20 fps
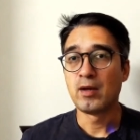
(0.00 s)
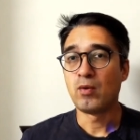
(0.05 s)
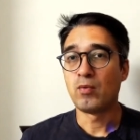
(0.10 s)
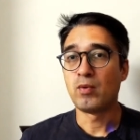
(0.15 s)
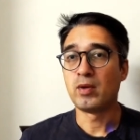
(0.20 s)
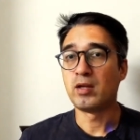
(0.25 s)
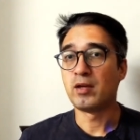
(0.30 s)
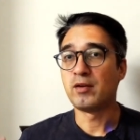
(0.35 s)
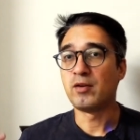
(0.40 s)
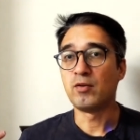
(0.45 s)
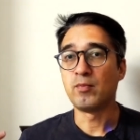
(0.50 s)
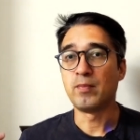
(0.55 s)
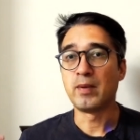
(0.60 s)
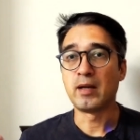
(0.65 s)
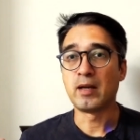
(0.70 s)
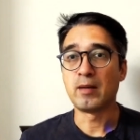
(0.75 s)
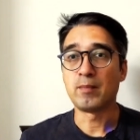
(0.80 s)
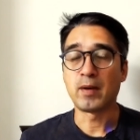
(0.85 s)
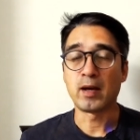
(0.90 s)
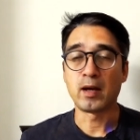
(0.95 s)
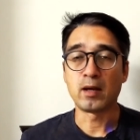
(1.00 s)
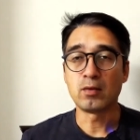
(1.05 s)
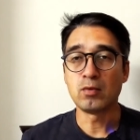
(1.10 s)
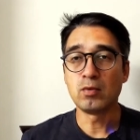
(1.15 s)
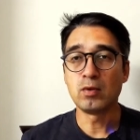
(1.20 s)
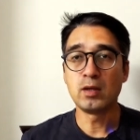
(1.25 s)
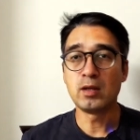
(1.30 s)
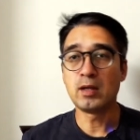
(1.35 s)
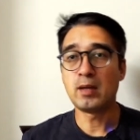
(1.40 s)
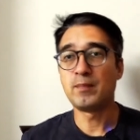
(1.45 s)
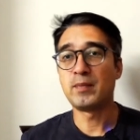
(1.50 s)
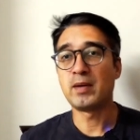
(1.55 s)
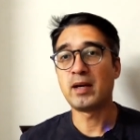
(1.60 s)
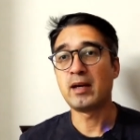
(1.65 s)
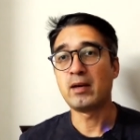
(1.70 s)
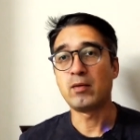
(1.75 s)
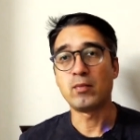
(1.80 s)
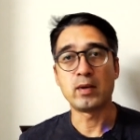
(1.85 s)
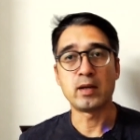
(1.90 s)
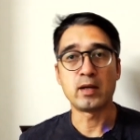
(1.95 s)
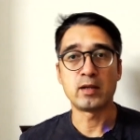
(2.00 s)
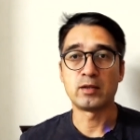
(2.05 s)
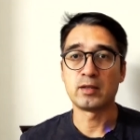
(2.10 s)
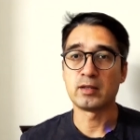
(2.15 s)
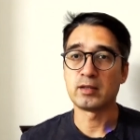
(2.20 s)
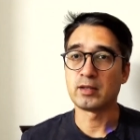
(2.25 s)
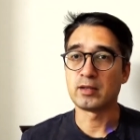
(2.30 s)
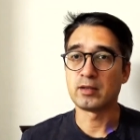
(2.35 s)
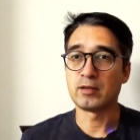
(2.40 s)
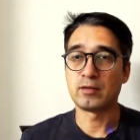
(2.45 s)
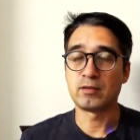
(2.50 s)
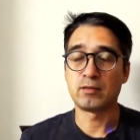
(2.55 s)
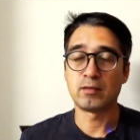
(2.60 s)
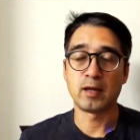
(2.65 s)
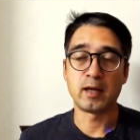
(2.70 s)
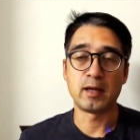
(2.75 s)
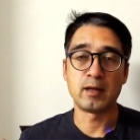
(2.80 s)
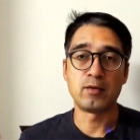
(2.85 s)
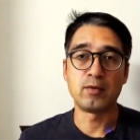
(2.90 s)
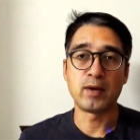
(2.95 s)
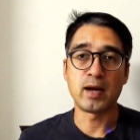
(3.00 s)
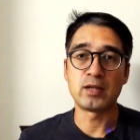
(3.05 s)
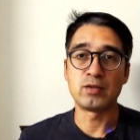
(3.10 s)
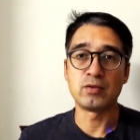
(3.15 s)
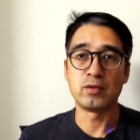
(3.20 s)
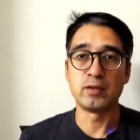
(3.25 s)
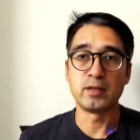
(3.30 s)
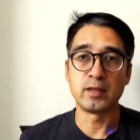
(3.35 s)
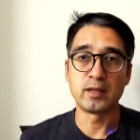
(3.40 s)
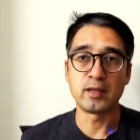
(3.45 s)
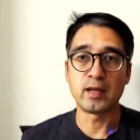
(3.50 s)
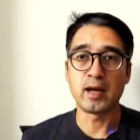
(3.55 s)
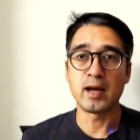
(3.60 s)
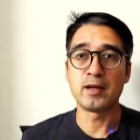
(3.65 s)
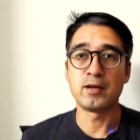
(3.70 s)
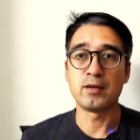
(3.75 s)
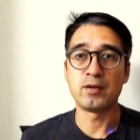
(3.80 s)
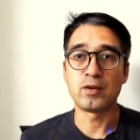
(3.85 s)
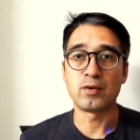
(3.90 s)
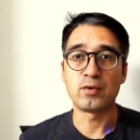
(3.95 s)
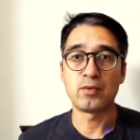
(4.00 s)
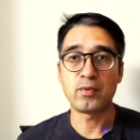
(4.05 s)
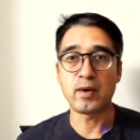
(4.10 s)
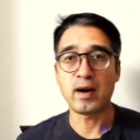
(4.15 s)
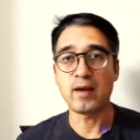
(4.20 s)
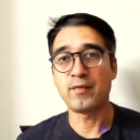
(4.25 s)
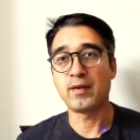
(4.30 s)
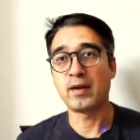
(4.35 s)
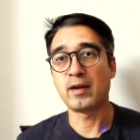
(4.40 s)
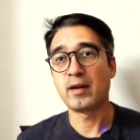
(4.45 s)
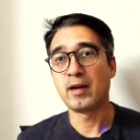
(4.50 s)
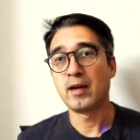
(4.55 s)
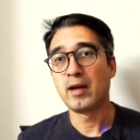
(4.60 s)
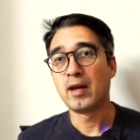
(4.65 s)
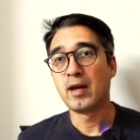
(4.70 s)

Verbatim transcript: Whether you've been hit by a Google update, whether this is a gradual decline in your traffic,